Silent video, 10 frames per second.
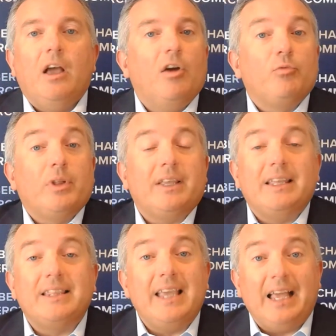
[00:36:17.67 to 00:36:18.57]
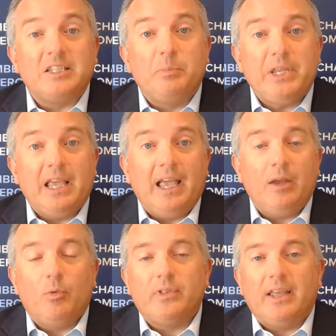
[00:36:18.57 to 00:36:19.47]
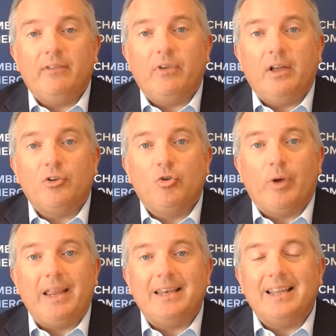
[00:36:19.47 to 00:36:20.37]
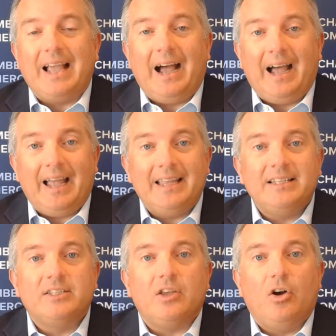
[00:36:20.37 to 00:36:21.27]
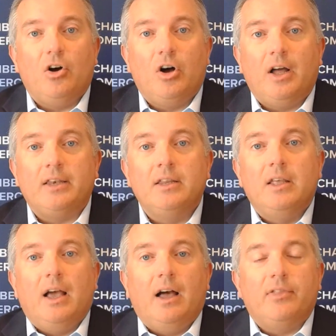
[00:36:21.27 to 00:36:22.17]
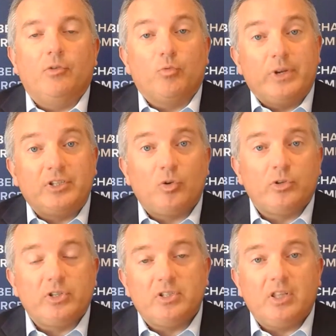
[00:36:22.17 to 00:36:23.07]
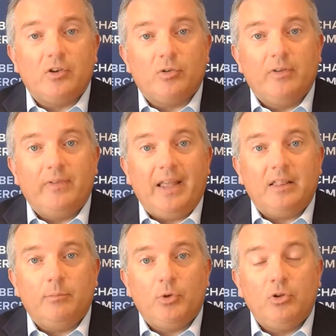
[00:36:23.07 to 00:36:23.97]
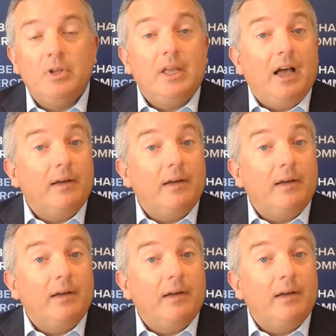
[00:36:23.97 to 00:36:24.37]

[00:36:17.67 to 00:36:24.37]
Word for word: are really at the S B A, where they have uh, great guides on uh, the resources that are available.